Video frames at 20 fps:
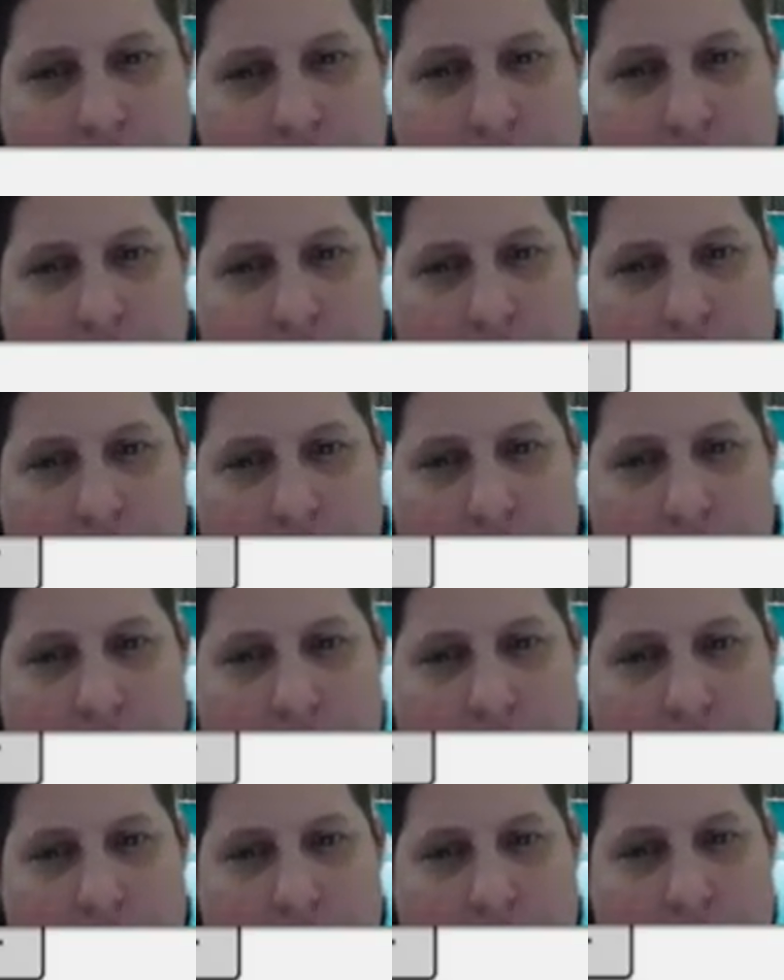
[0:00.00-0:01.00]

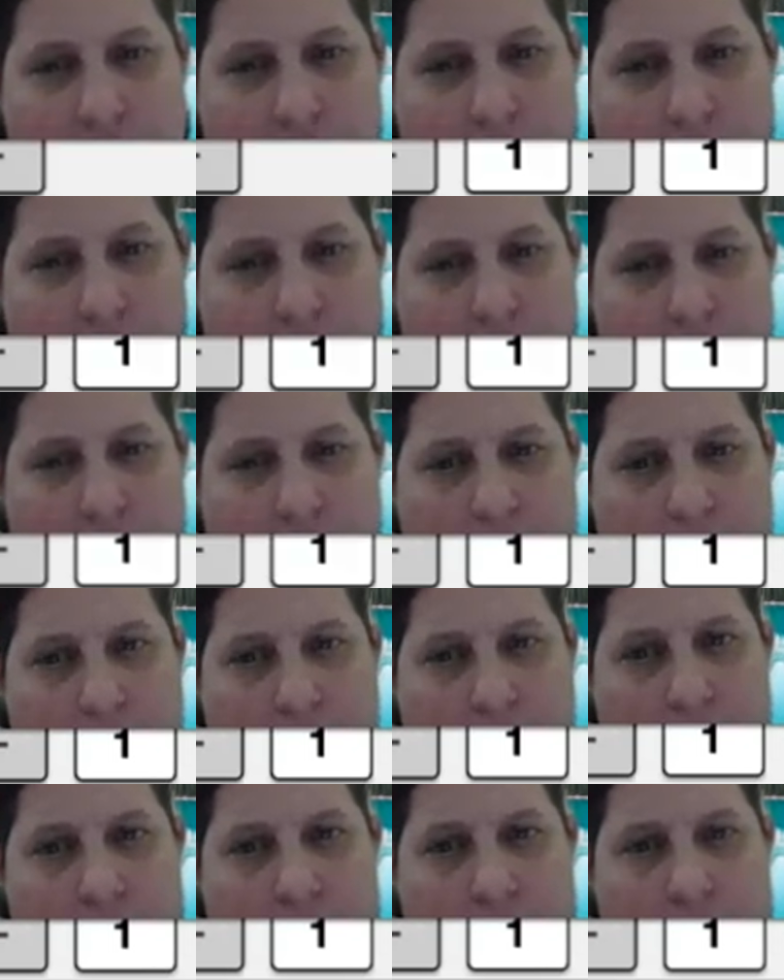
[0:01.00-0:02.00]

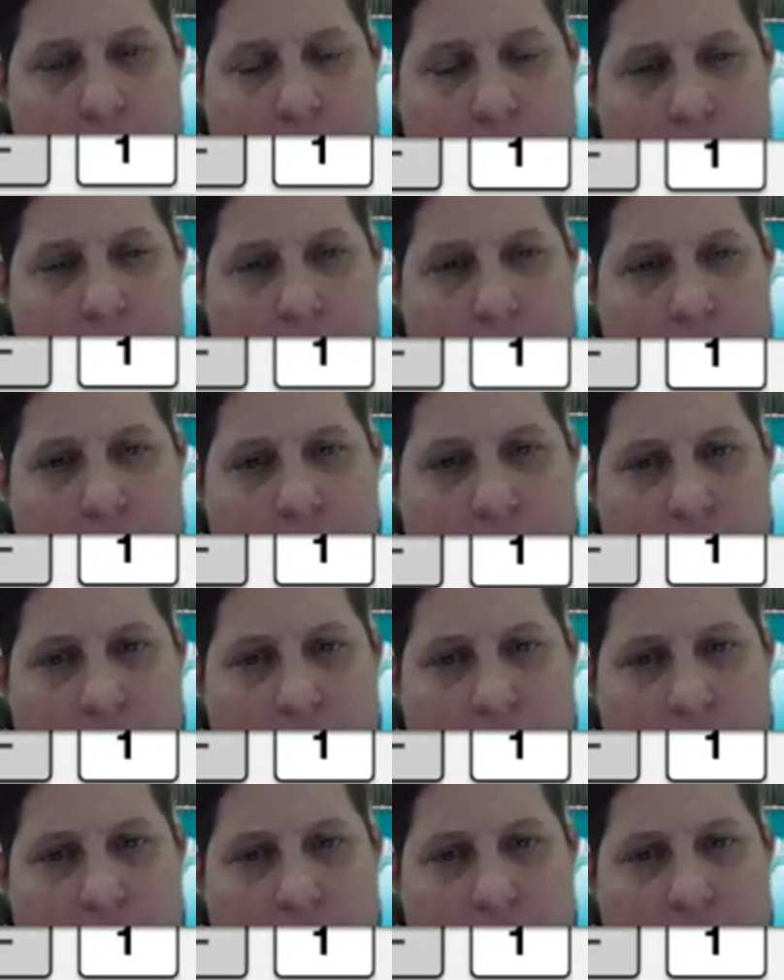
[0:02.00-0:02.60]
No one is speaking in this clip.